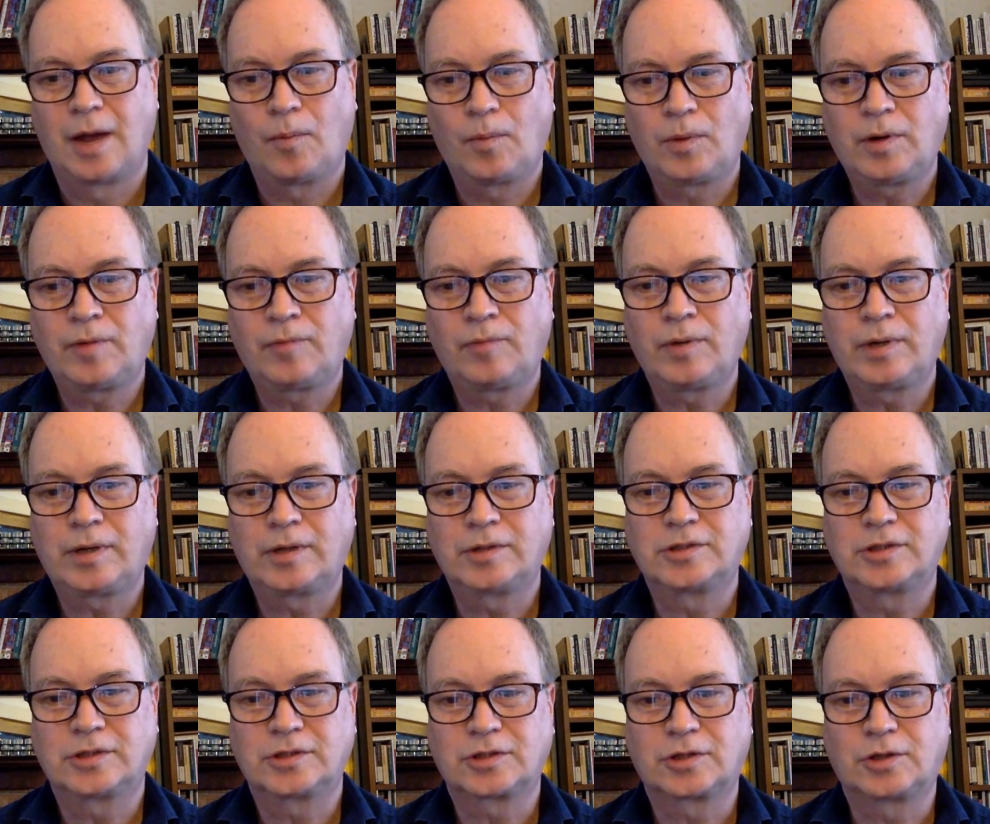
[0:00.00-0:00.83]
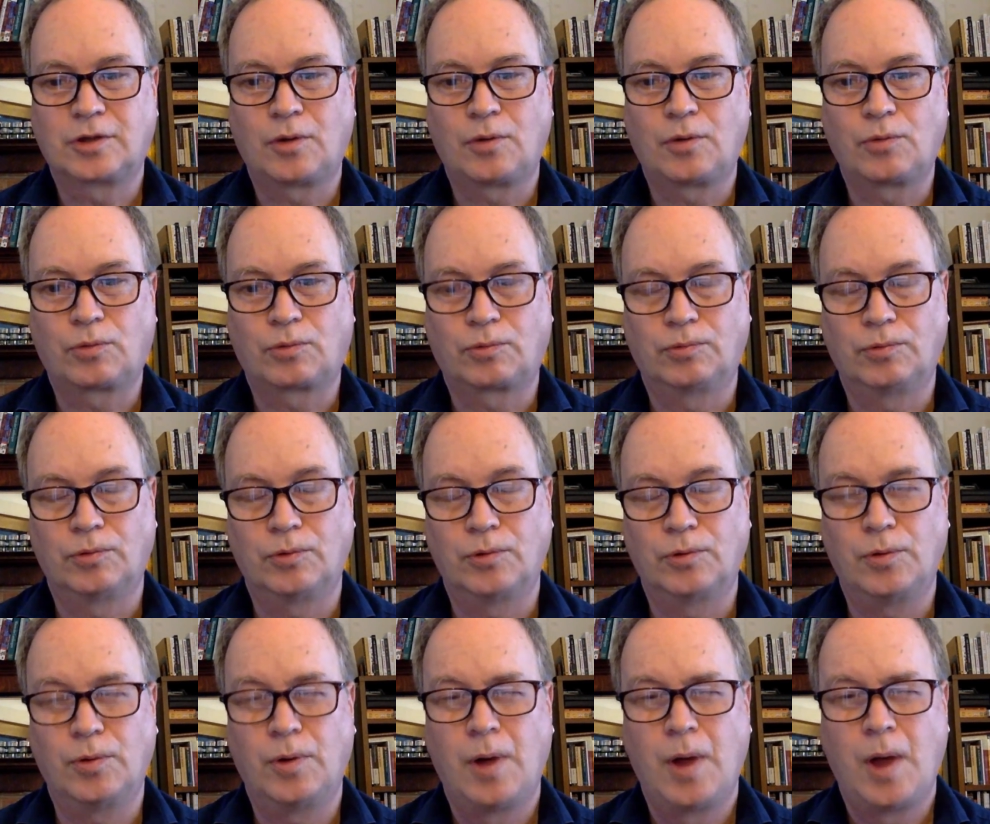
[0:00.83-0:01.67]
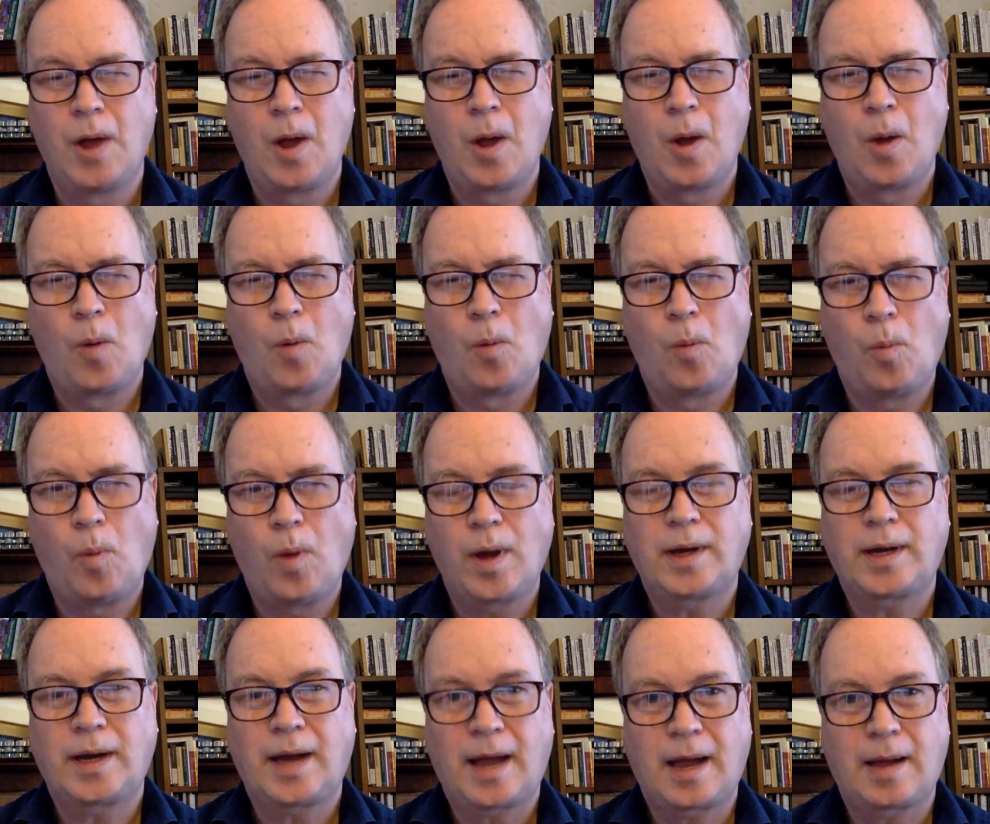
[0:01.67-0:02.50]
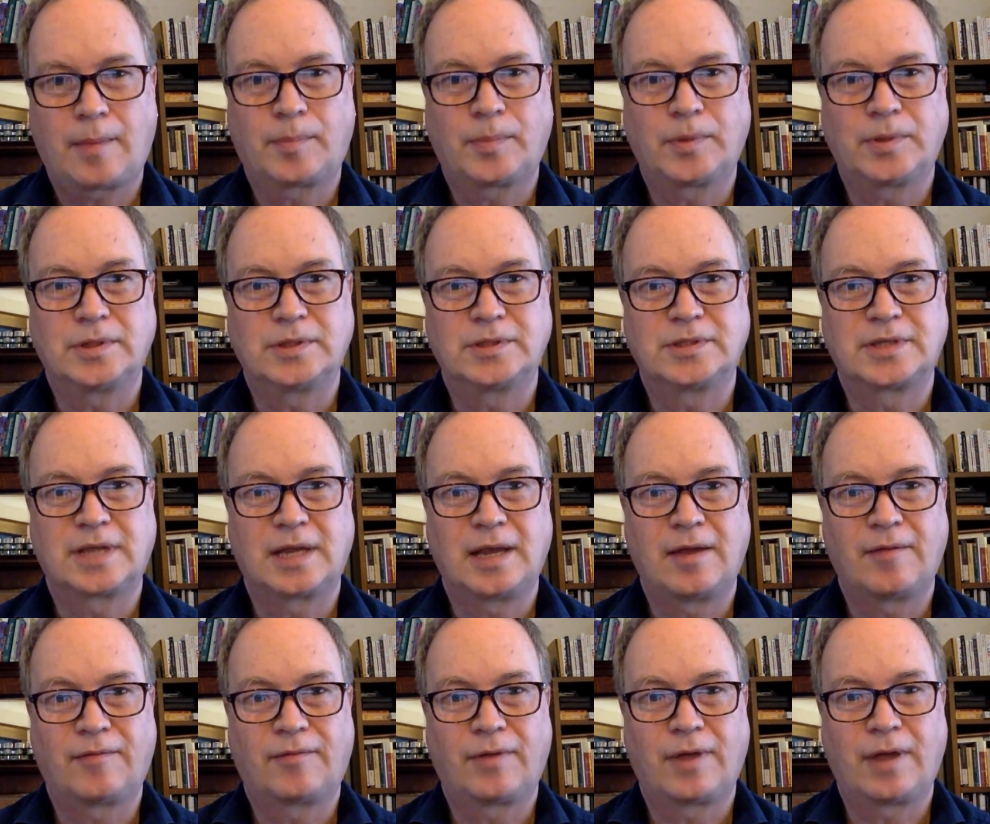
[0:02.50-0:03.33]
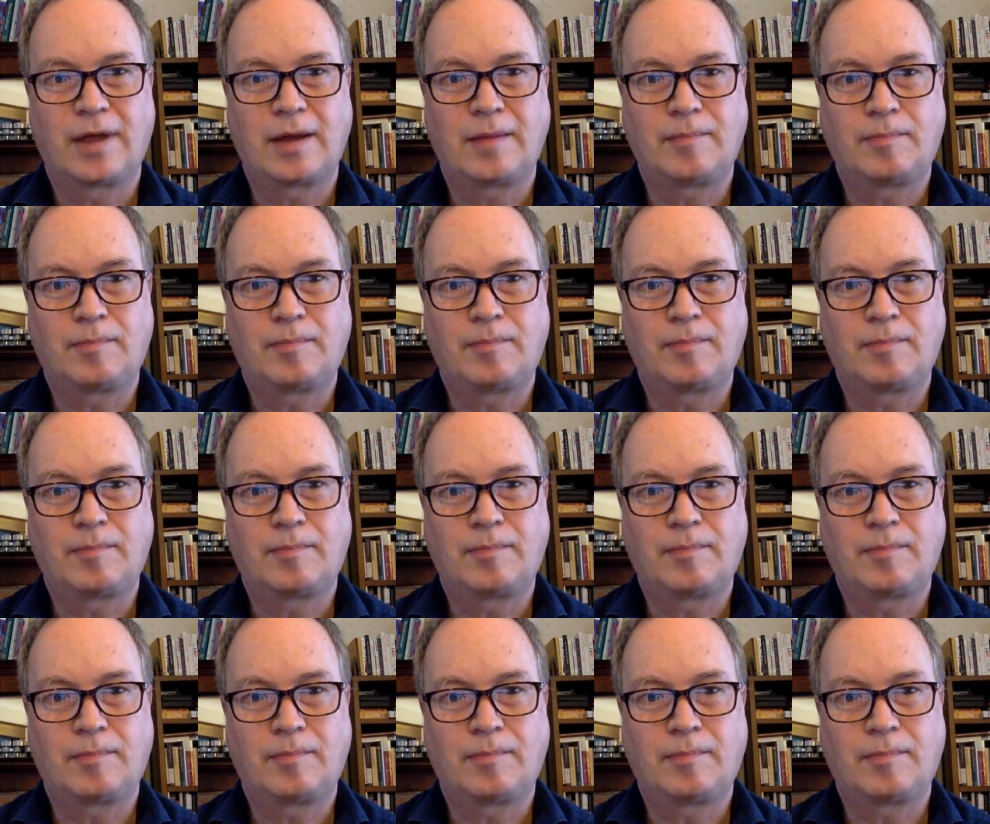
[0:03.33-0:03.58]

I wonder if we could just go through what happens if a